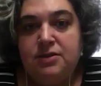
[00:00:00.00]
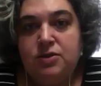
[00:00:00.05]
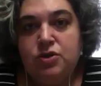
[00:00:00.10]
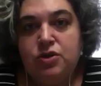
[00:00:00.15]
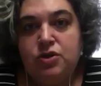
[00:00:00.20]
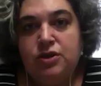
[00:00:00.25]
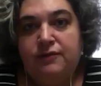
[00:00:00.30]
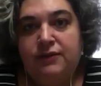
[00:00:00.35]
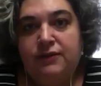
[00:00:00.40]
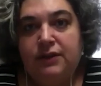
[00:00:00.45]

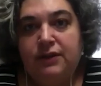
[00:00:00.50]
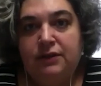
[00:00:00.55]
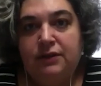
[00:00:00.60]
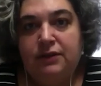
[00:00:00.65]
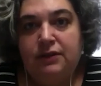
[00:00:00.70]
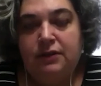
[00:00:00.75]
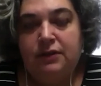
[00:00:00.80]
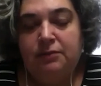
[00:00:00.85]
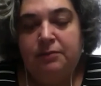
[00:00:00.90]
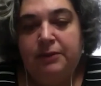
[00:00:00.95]
shifted a
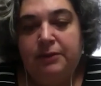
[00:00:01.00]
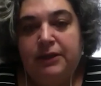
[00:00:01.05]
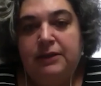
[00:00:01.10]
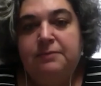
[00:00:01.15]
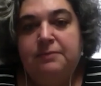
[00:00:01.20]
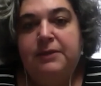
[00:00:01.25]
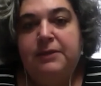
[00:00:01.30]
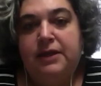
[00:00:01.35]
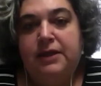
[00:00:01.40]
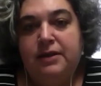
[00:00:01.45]
little
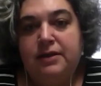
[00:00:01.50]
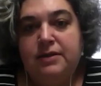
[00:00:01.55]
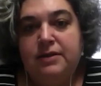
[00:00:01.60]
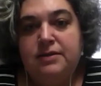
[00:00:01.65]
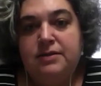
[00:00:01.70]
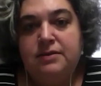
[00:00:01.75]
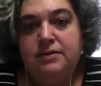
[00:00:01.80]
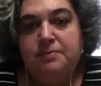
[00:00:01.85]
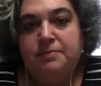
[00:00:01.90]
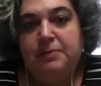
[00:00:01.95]
bit
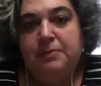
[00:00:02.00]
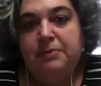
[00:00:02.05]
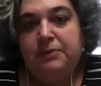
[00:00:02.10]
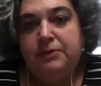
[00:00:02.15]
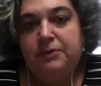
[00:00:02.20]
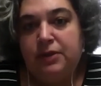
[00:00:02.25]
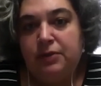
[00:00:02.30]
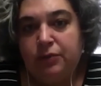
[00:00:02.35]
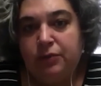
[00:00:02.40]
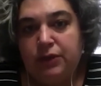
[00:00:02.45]
because people
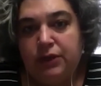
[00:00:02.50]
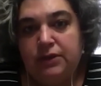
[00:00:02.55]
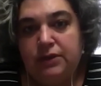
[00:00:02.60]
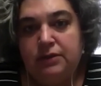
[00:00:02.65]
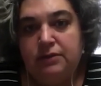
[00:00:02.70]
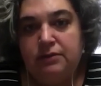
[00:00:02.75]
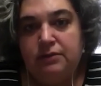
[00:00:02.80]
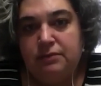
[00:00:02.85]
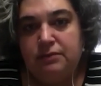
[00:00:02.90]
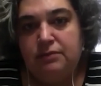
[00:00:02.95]
didn't want
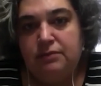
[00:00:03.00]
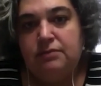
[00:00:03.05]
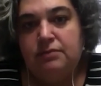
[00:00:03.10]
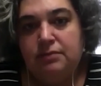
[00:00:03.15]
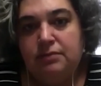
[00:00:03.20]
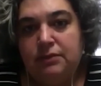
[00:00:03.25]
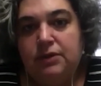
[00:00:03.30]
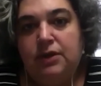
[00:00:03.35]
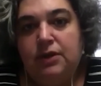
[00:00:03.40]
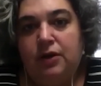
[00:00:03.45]

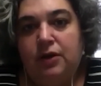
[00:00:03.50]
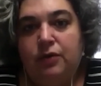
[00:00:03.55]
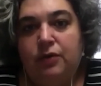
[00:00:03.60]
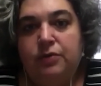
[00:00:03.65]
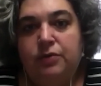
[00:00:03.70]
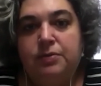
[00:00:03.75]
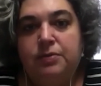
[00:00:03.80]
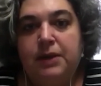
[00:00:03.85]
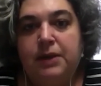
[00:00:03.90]
to,